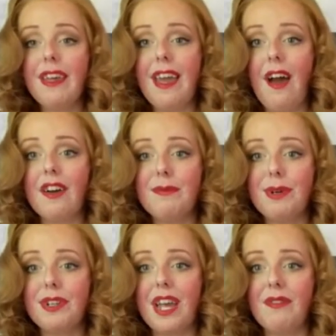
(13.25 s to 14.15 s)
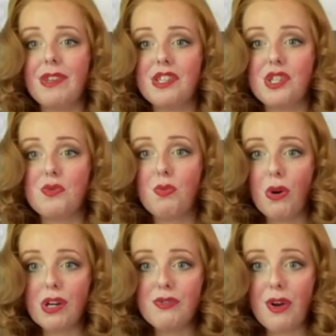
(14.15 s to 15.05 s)
how to build a vintage
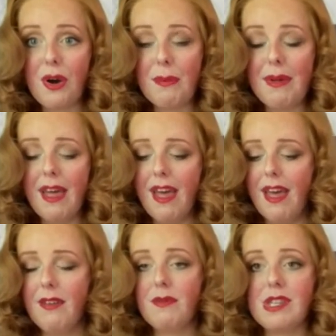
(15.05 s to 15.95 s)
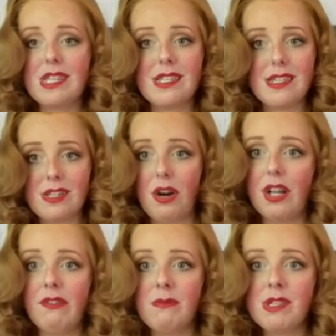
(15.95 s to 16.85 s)
wardrobe, just starting
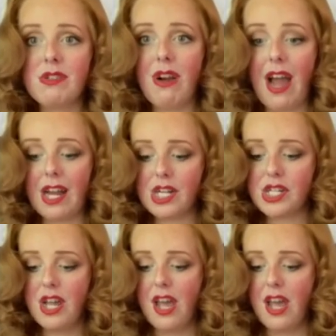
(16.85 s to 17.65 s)
from scratch.